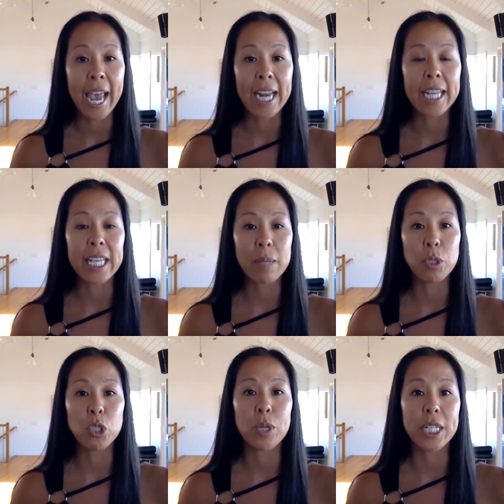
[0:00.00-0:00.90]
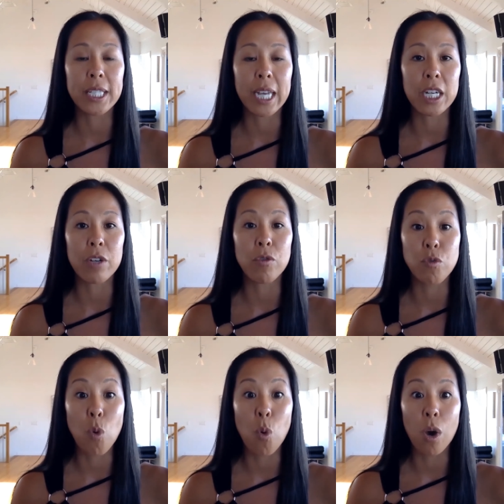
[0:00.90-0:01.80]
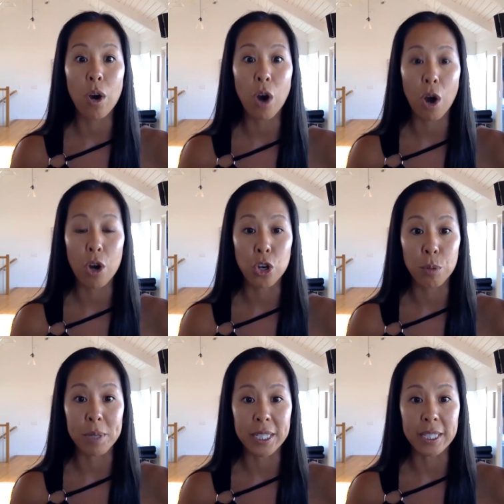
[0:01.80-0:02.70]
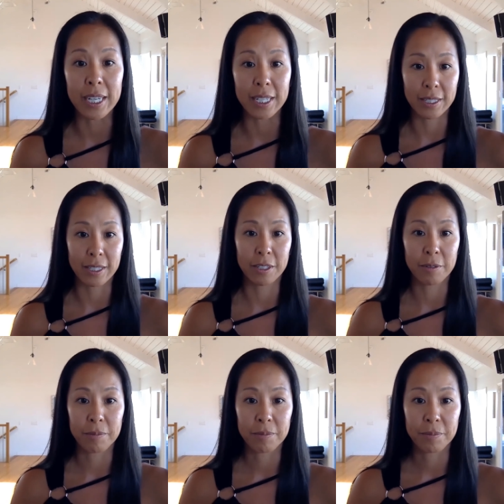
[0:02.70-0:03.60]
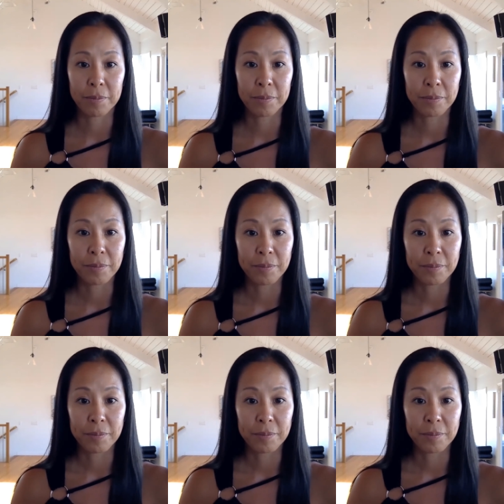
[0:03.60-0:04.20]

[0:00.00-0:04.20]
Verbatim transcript: and it keeps you excited for your business. Yeah.